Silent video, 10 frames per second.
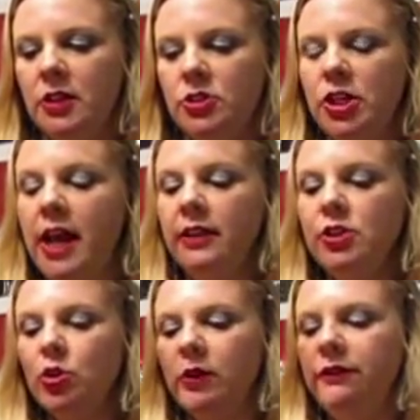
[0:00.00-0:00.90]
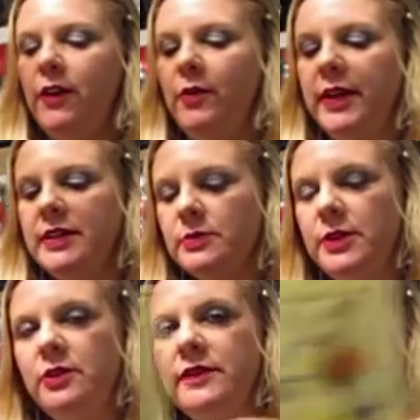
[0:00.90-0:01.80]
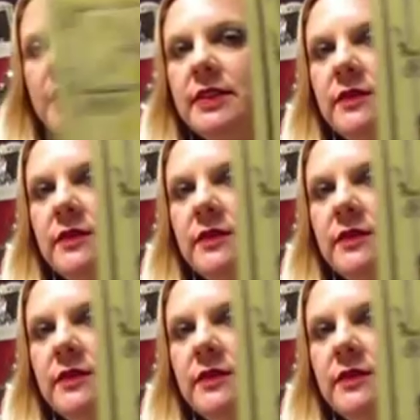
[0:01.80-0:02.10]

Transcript: Challenge or focus. We do have the 6 of